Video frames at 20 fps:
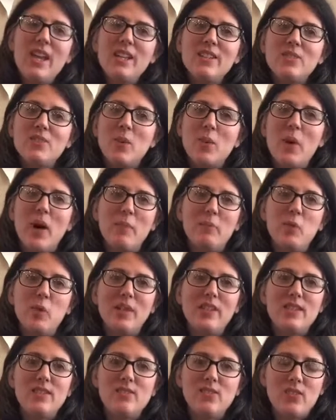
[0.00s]
So I'm
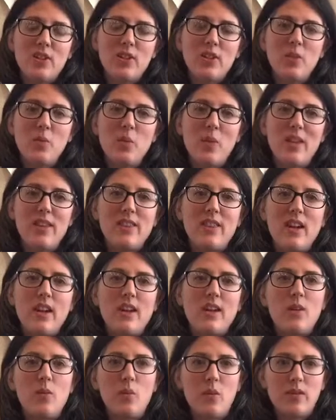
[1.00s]
going to start with
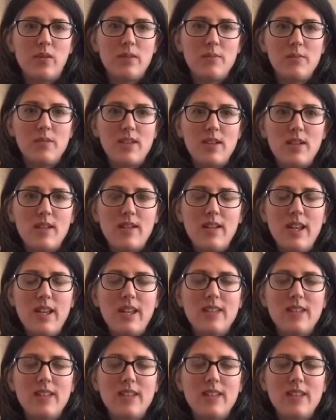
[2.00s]
a welcome song.